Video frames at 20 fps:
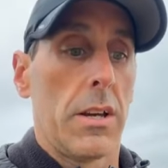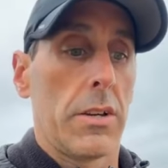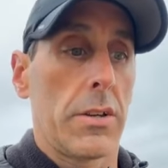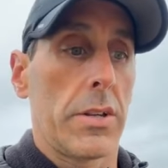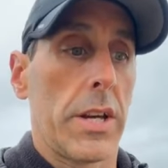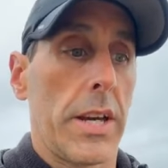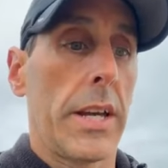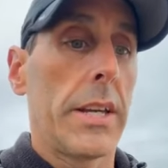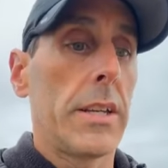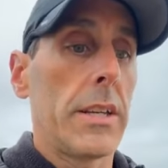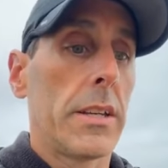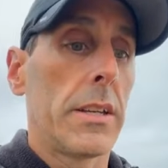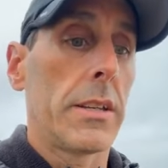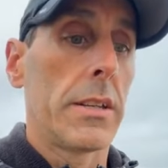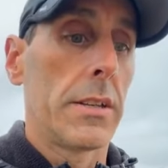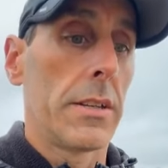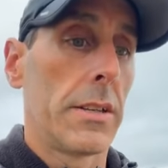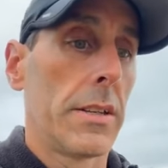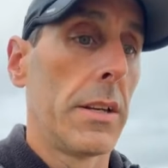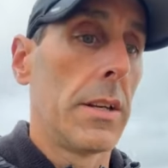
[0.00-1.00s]
Okay,
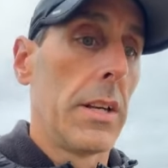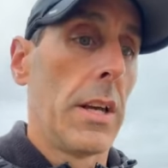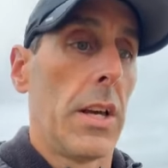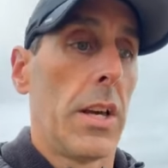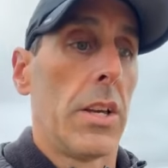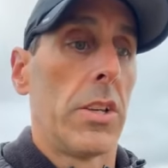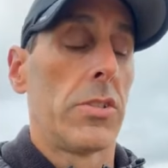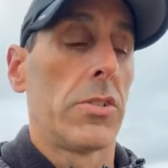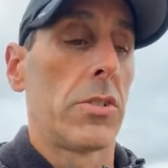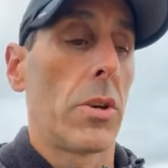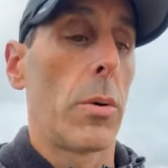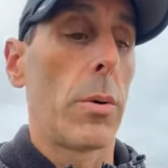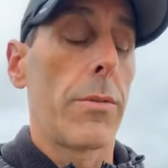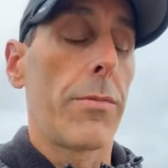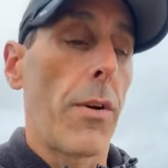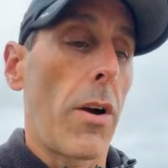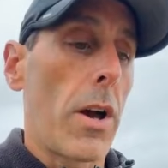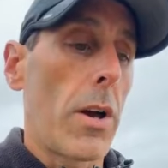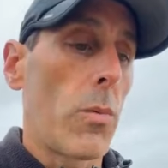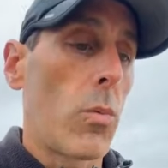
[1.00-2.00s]
so
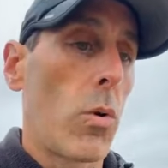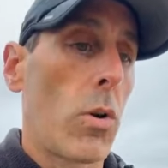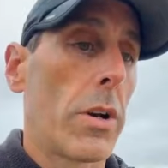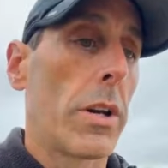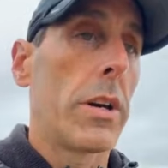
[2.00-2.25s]
if I